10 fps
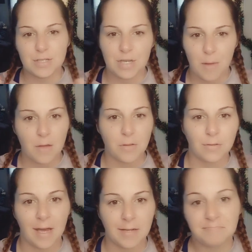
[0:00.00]
in your mouth all
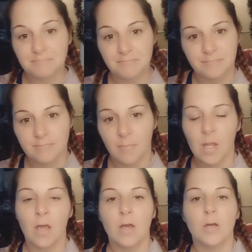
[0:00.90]
day.
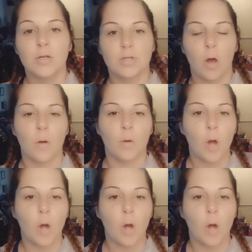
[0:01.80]
So